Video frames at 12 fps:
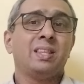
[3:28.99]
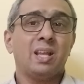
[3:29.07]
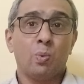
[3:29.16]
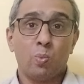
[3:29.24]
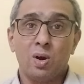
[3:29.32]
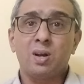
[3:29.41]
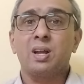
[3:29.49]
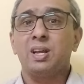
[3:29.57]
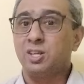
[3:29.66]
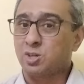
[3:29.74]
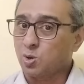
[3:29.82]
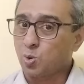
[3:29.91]
Their work
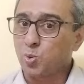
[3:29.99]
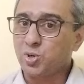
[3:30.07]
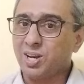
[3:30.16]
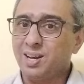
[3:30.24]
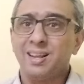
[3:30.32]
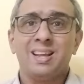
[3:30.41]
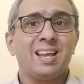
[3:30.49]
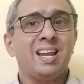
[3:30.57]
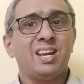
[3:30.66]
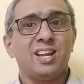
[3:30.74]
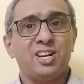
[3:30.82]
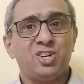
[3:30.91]
is crucial
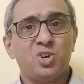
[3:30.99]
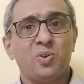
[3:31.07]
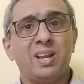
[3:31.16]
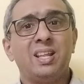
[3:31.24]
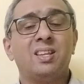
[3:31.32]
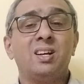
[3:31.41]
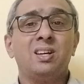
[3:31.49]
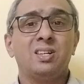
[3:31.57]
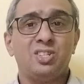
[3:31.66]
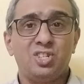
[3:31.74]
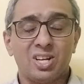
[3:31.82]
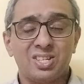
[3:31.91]
in ensuring
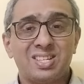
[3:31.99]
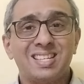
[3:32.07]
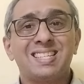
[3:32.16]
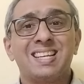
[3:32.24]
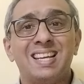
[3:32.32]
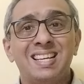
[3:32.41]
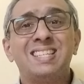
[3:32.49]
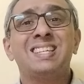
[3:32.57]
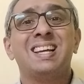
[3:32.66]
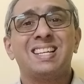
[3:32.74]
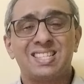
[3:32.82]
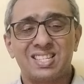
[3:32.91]
the justice
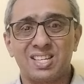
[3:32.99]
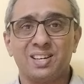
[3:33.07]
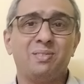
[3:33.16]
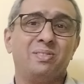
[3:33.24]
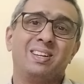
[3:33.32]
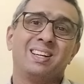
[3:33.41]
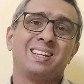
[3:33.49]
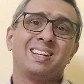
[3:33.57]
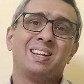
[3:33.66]
is served.